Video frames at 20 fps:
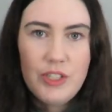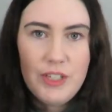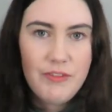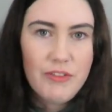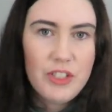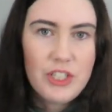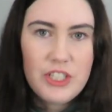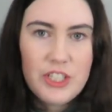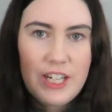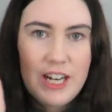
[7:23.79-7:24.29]

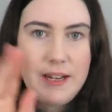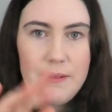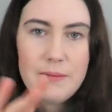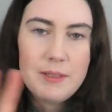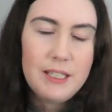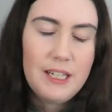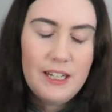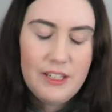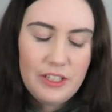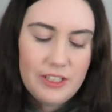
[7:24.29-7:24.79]
different
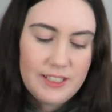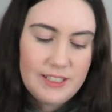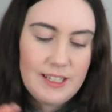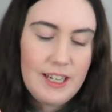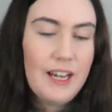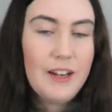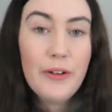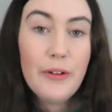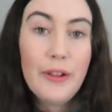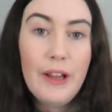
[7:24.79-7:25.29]
shapes. I
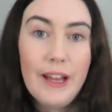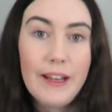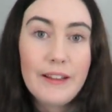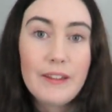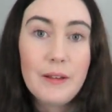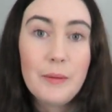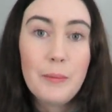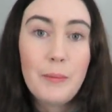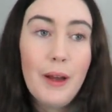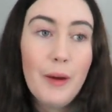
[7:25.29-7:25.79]
don't like them.